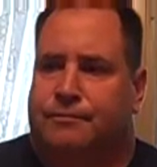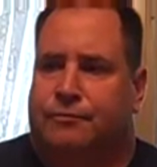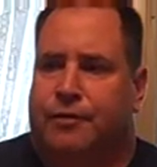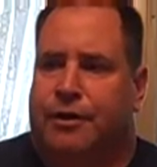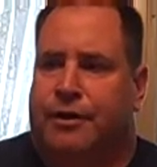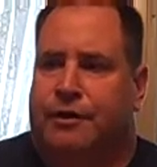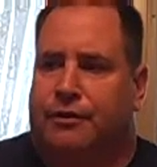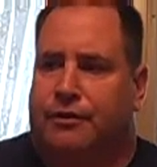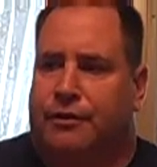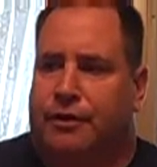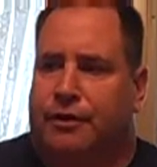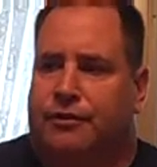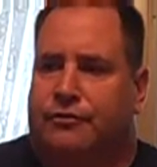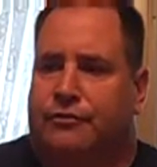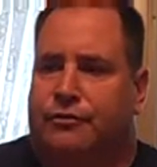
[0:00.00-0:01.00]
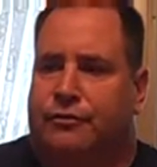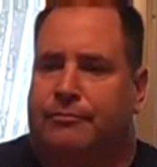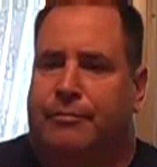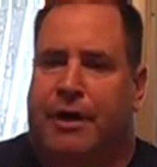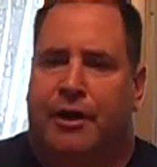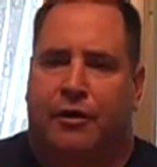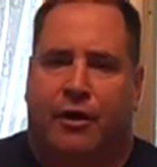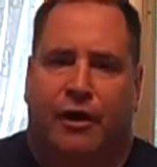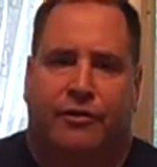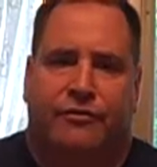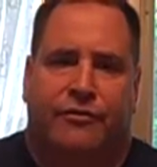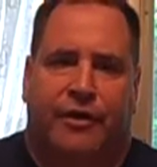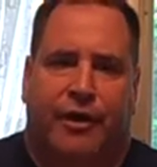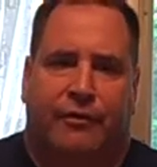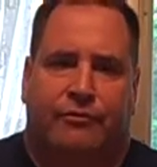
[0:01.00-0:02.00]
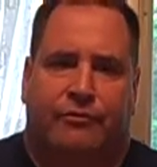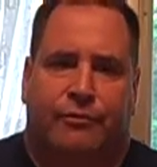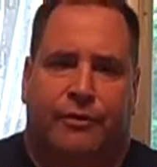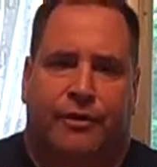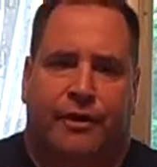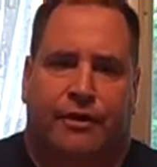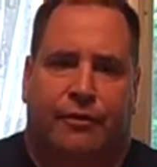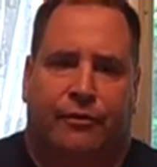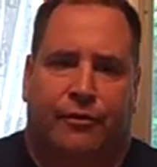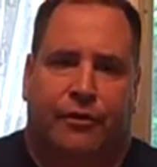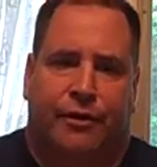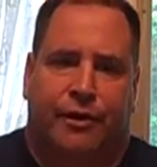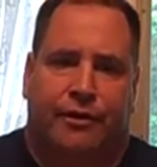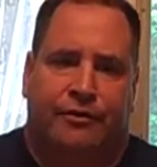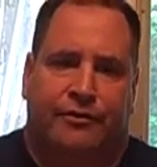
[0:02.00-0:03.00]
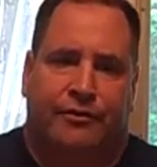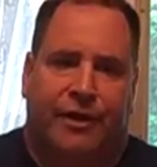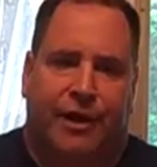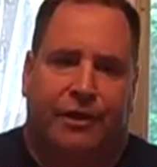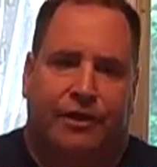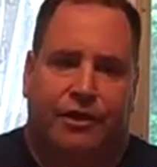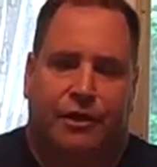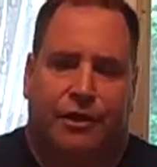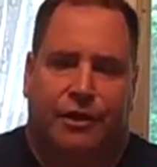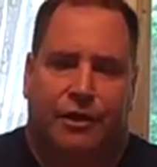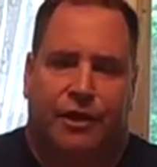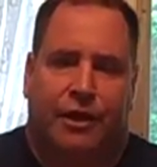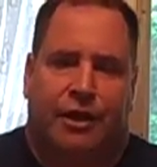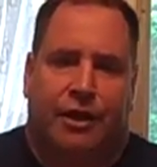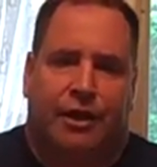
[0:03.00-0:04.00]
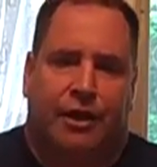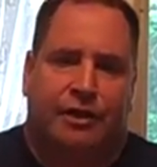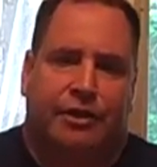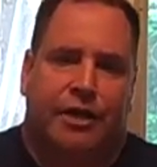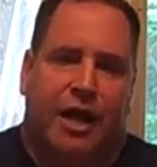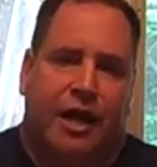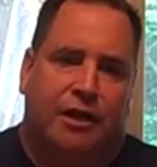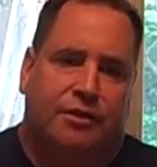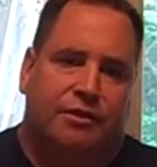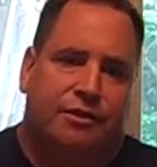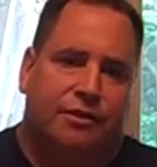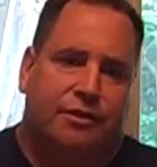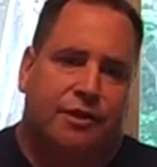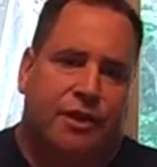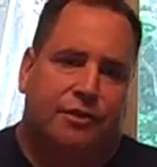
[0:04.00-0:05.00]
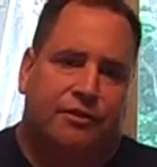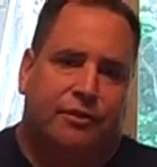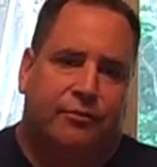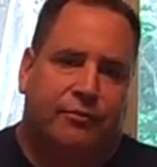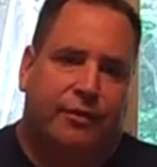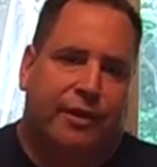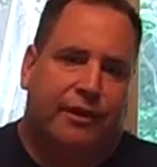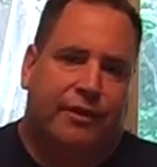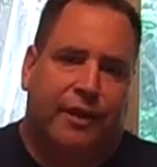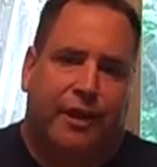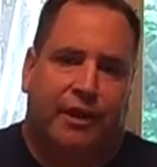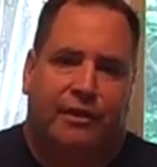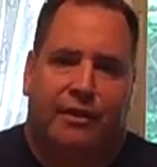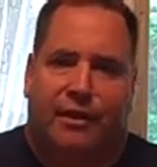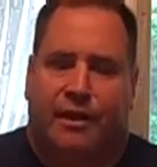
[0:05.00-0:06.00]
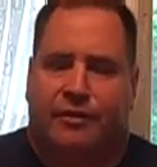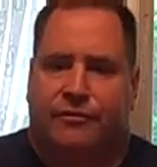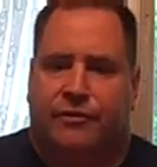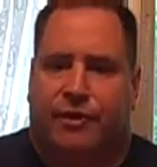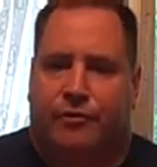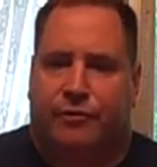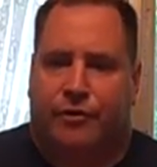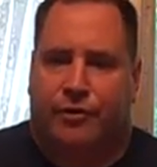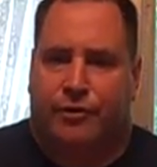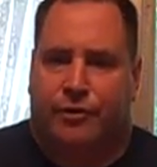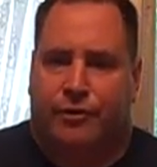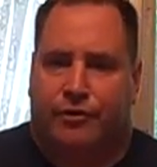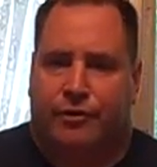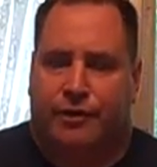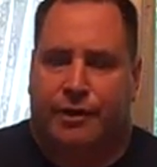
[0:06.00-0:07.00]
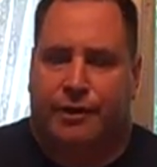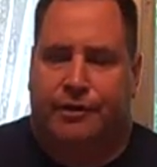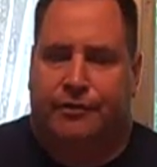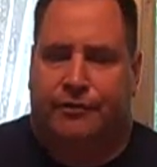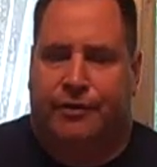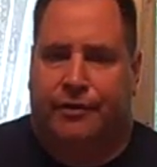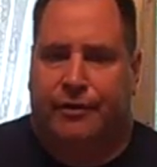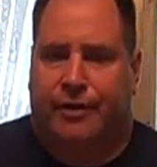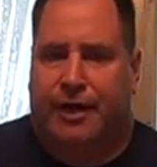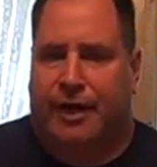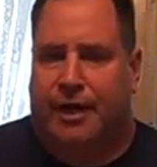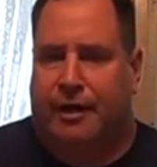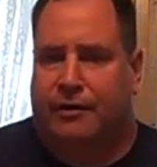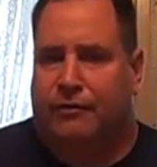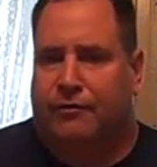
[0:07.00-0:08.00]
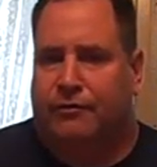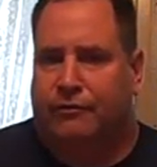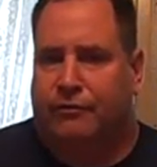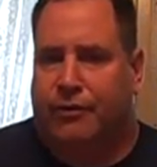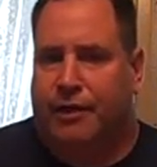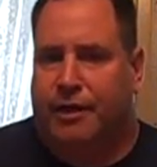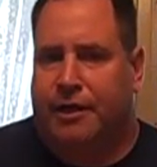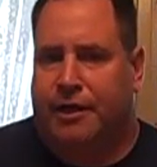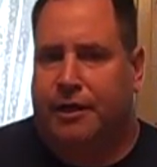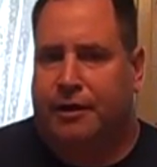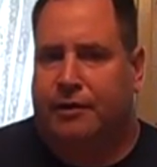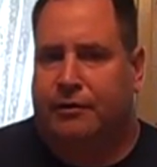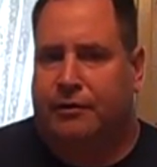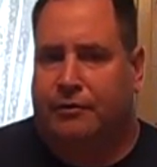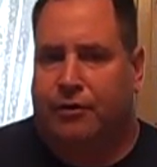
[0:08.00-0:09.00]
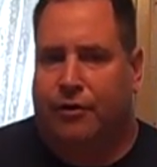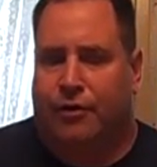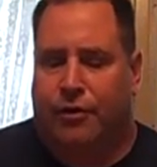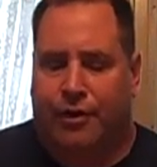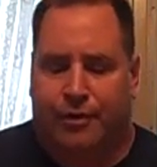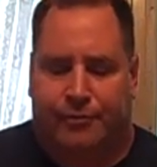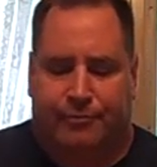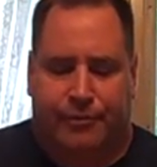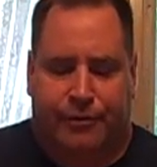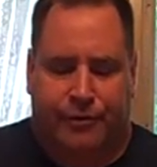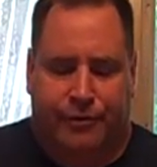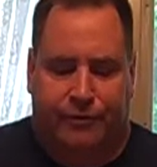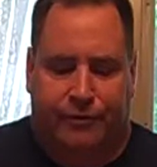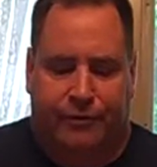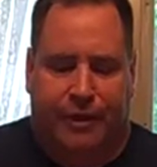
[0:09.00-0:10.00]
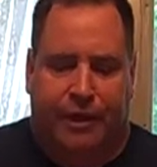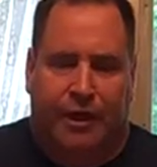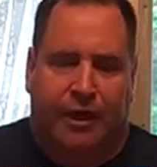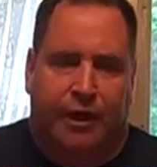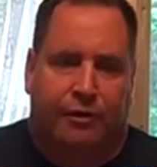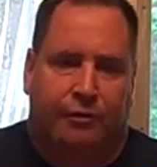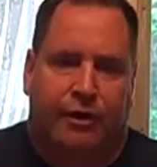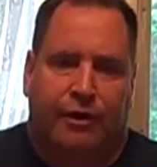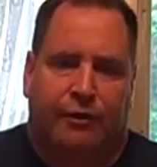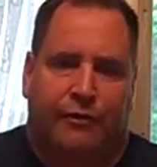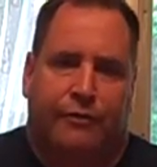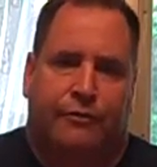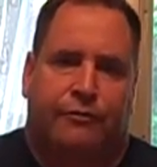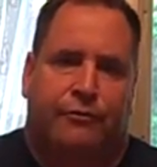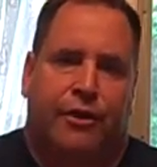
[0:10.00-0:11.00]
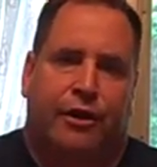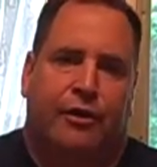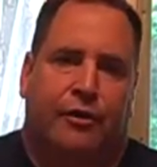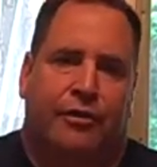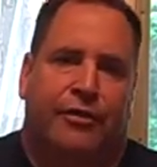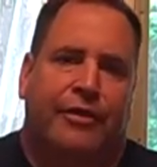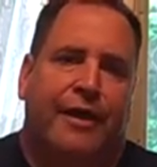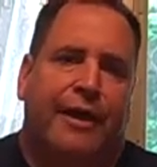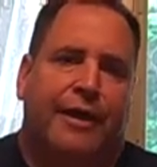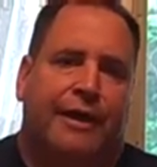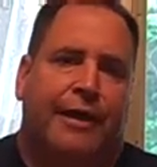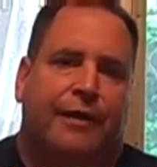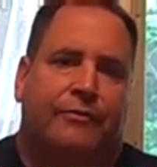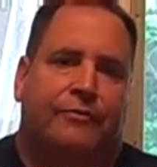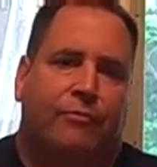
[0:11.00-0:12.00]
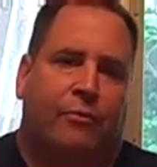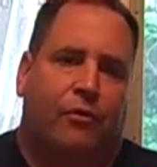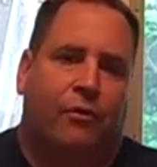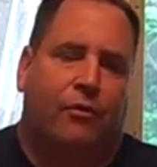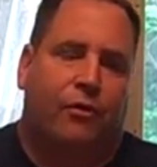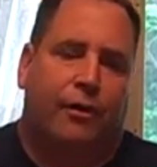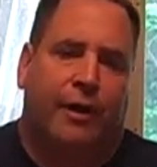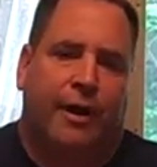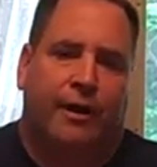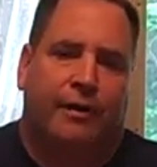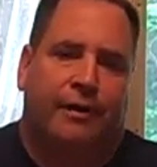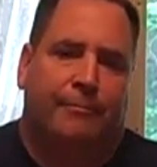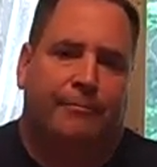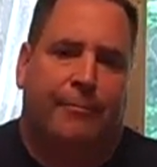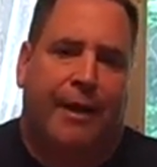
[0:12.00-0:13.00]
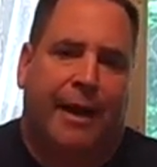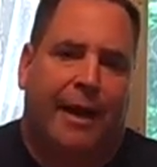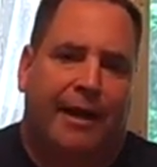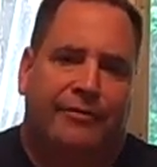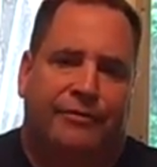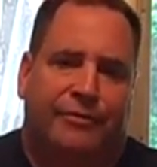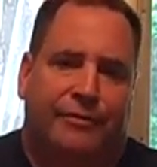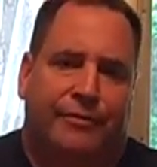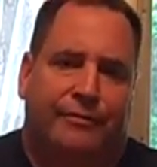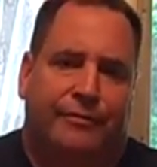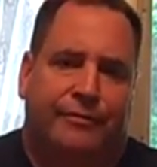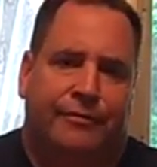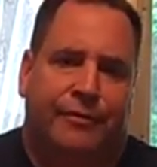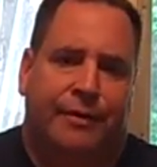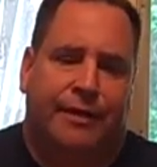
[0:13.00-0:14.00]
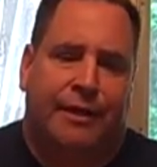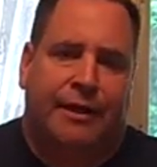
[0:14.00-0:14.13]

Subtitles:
we can look to better ourselves within the organization. It challenges us to rethink things that we're doing so that we can grow and improve. Critical thinking is more passive.